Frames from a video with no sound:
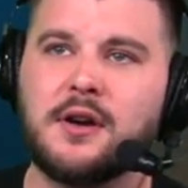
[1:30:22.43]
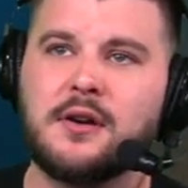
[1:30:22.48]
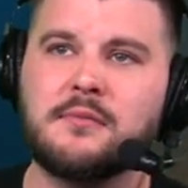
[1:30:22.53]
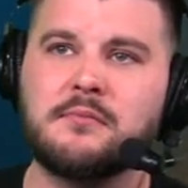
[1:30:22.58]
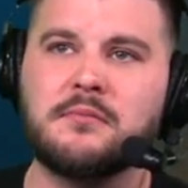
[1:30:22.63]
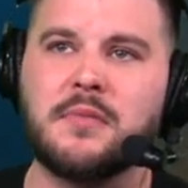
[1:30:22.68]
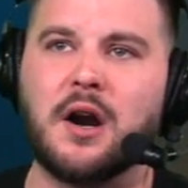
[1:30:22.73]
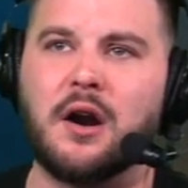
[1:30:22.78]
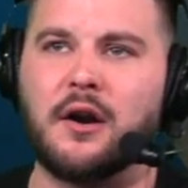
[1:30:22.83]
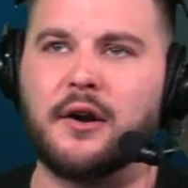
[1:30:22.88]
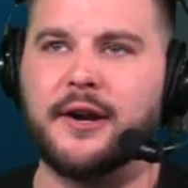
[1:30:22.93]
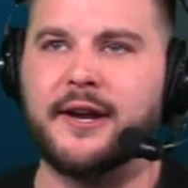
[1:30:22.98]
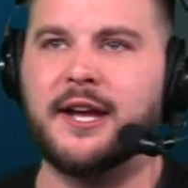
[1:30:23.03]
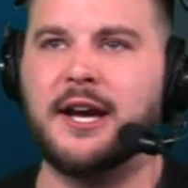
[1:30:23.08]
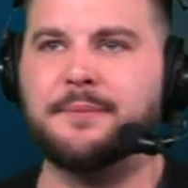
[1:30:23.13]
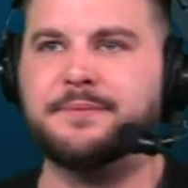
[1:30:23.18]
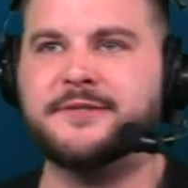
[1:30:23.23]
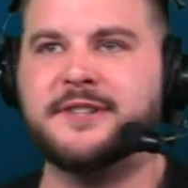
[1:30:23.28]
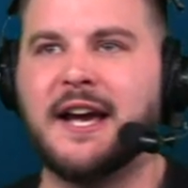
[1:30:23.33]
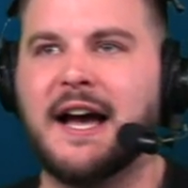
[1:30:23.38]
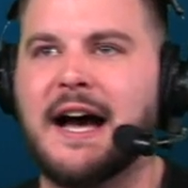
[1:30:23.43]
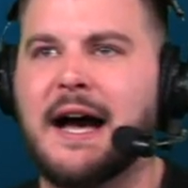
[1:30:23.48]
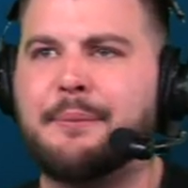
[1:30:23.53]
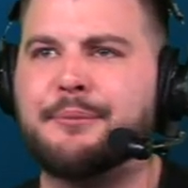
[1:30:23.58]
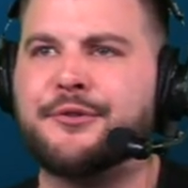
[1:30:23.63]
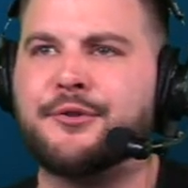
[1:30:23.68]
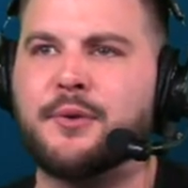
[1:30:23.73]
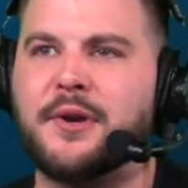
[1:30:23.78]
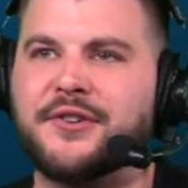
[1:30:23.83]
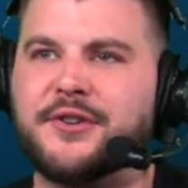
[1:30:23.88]
Murray up top,
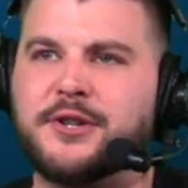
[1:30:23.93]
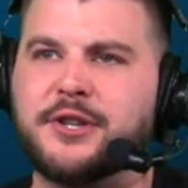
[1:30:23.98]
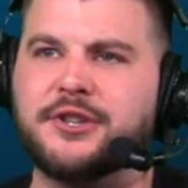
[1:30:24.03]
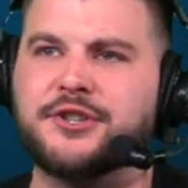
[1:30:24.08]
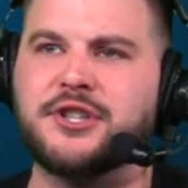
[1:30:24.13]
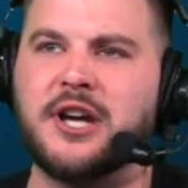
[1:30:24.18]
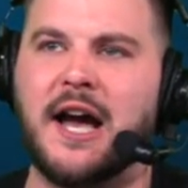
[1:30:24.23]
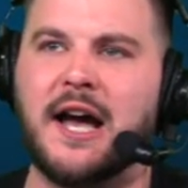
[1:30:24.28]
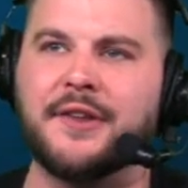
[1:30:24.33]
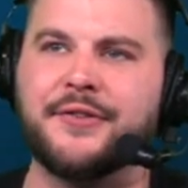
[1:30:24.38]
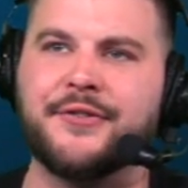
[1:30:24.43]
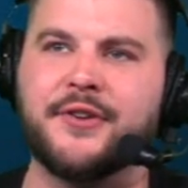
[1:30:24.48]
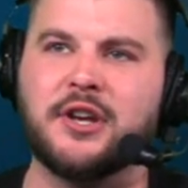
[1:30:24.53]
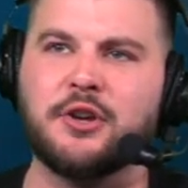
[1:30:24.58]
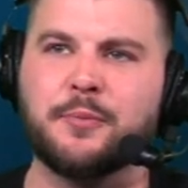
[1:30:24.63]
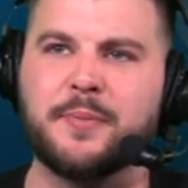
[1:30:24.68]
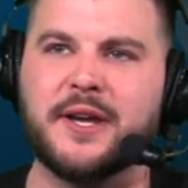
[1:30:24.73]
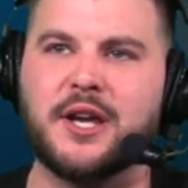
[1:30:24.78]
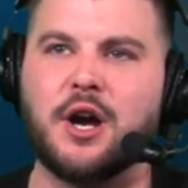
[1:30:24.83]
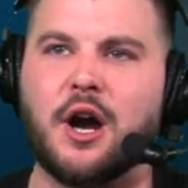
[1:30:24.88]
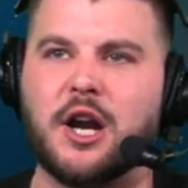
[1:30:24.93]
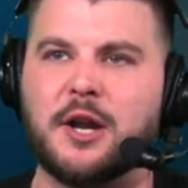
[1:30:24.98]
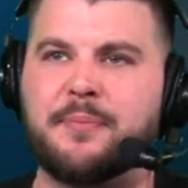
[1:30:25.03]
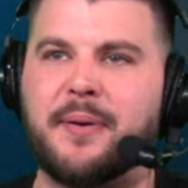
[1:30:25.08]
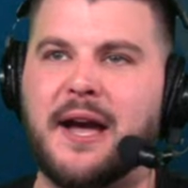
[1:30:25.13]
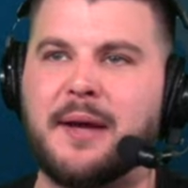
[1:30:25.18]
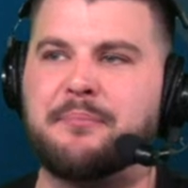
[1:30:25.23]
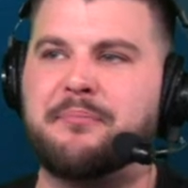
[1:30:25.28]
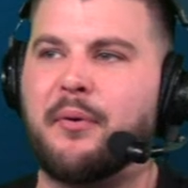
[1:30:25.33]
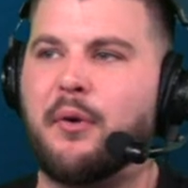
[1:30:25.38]
swings it to Johnson. He'll be guarded
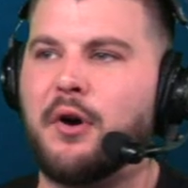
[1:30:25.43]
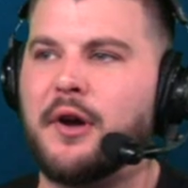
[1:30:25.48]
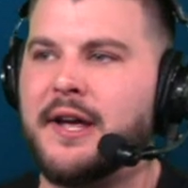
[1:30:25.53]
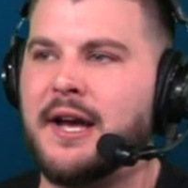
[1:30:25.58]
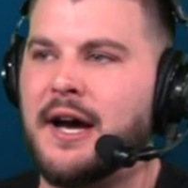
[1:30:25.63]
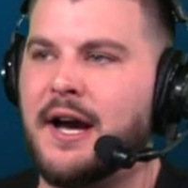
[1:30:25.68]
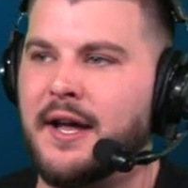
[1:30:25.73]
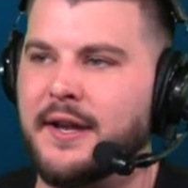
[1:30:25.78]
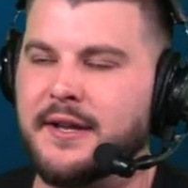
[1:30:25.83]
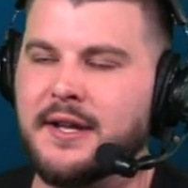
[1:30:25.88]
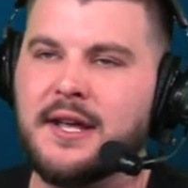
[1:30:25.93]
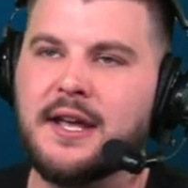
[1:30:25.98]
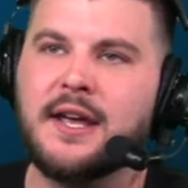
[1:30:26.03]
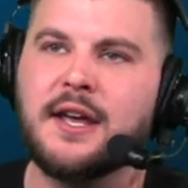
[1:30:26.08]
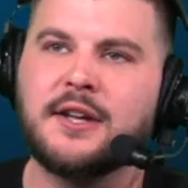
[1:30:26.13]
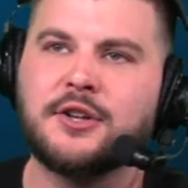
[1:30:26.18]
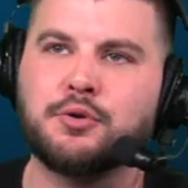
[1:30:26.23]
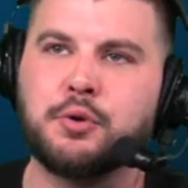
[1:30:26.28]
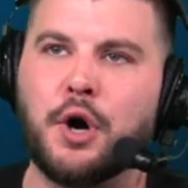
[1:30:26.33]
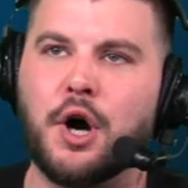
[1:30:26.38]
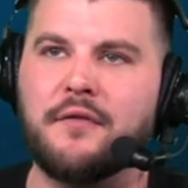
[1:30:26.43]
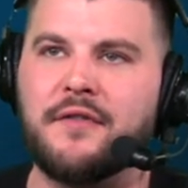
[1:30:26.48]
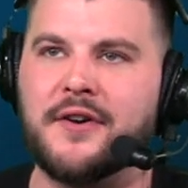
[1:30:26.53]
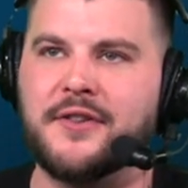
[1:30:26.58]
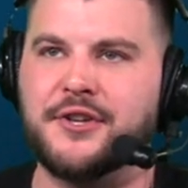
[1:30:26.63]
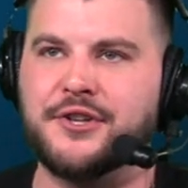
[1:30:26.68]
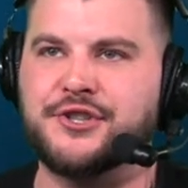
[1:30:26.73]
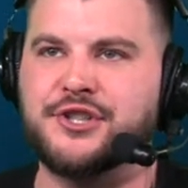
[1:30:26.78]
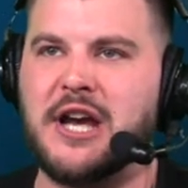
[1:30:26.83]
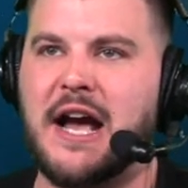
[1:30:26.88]
by Bojan. twelve on
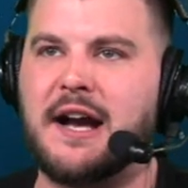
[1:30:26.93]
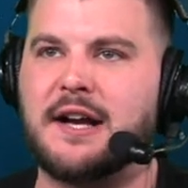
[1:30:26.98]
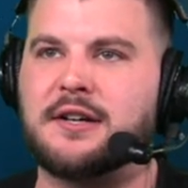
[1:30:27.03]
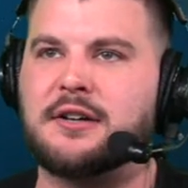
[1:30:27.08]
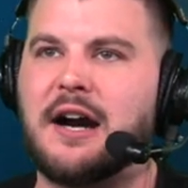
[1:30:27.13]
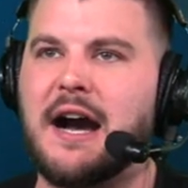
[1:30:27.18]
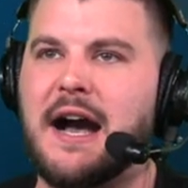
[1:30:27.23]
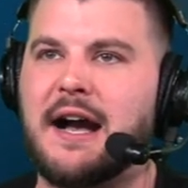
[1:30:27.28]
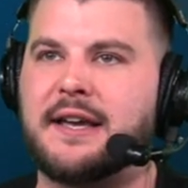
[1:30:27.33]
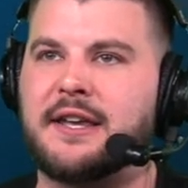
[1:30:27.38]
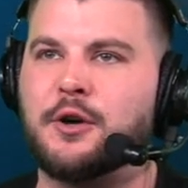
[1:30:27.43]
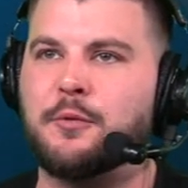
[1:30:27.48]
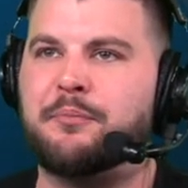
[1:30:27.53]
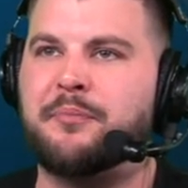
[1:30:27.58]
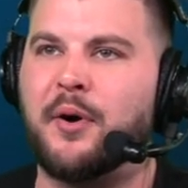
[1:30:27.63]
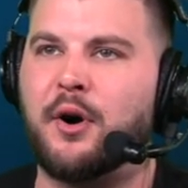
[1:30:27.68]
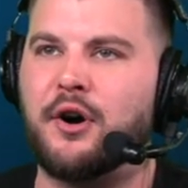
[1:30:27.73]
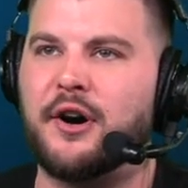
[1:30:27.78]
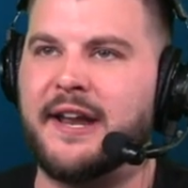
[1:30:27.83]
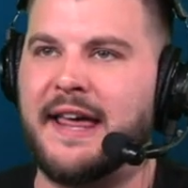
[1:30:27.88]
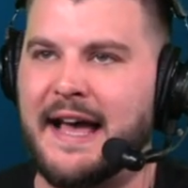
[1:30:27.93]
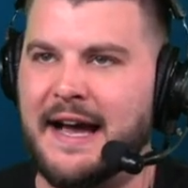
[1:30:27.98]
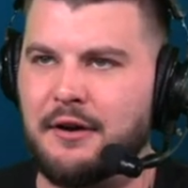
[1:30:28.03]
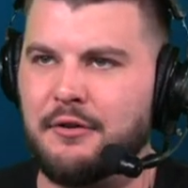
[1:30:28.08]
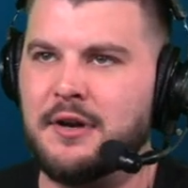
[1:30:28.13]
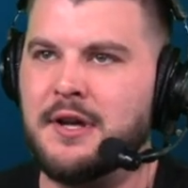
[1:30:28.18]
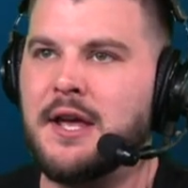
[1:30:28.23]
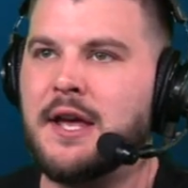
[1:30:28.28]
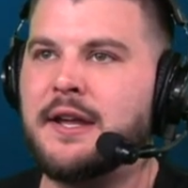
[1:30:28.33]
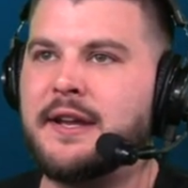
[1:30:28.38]
the shot clock. He'll pull it
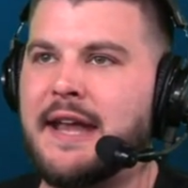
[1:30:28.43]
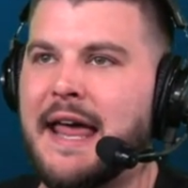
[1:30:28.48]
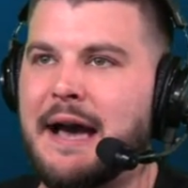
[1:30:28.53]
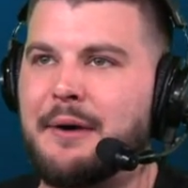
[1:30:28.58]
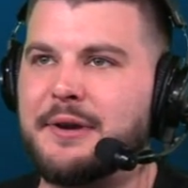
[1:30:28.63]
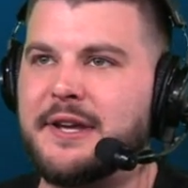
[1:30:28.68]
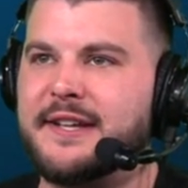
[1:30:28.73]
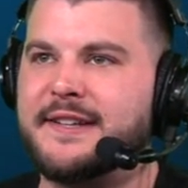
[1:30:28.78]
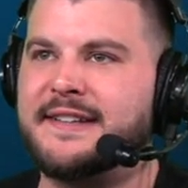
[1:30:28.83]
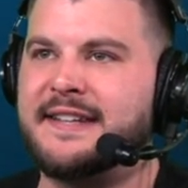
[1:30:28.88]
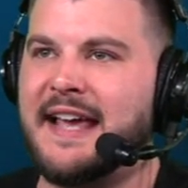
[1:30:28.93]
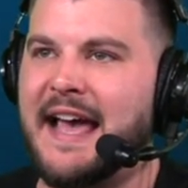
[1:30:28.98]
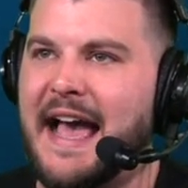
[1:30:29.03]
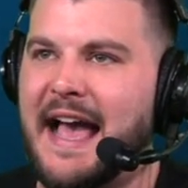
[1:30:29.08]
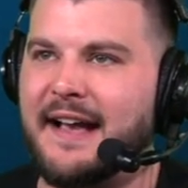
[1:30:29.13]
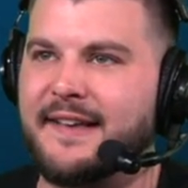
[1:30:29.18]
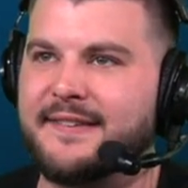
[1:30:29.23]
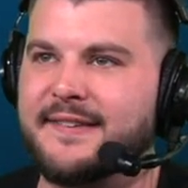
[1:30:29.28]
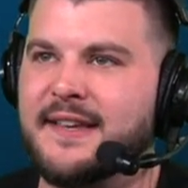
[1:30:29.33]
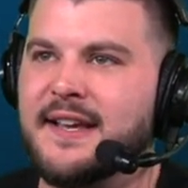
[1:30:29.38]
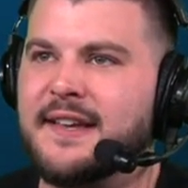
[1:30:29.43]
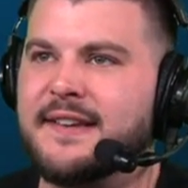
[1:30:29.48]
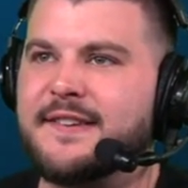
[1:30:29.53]
out. Now he attacks.